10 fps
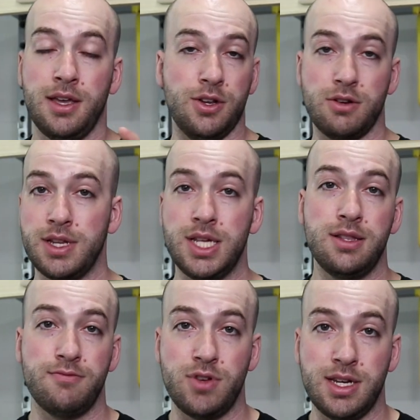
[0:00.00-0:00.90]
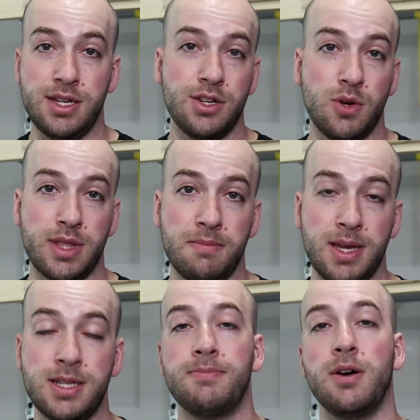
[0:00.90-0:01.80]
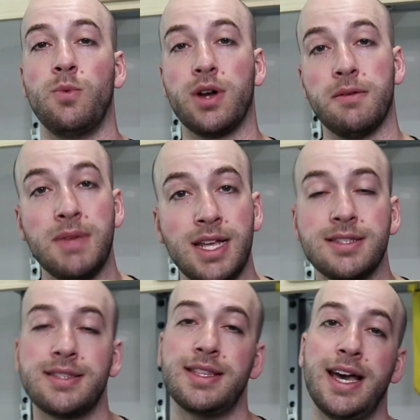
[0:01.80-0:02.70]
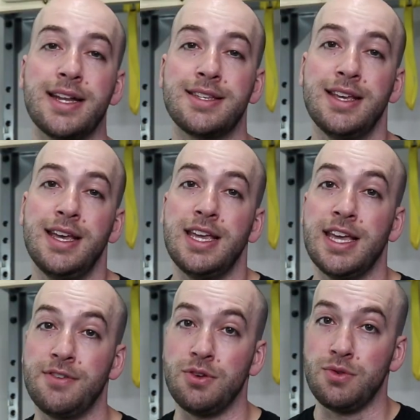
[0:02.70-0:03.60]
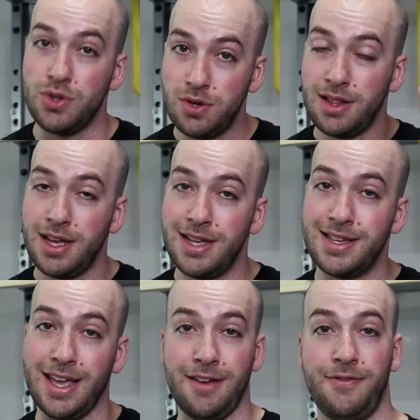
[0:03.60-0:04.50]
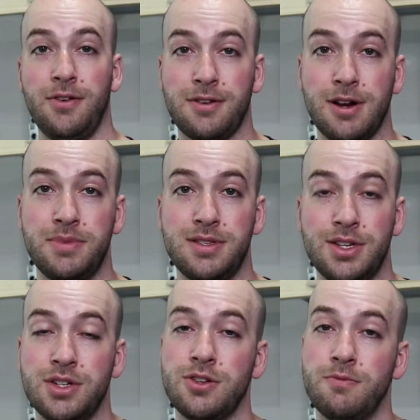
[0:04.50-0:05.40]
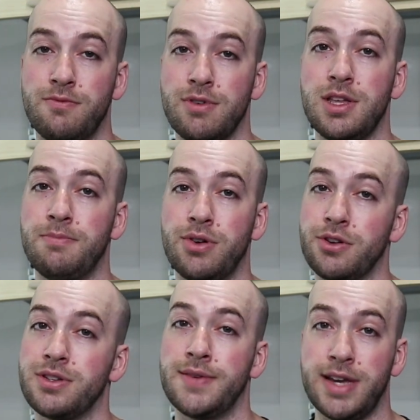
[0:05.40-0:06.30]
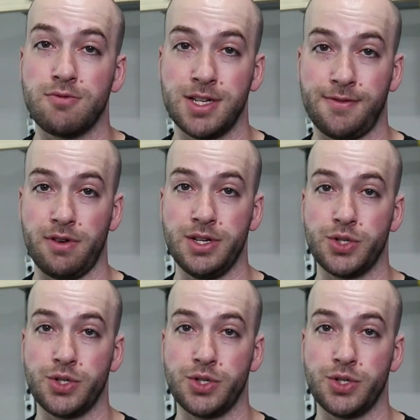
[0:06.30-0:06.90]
You don't really need to know what that means, but what it means is that if you utilize a full crimp position, you're really putting yourself at risk for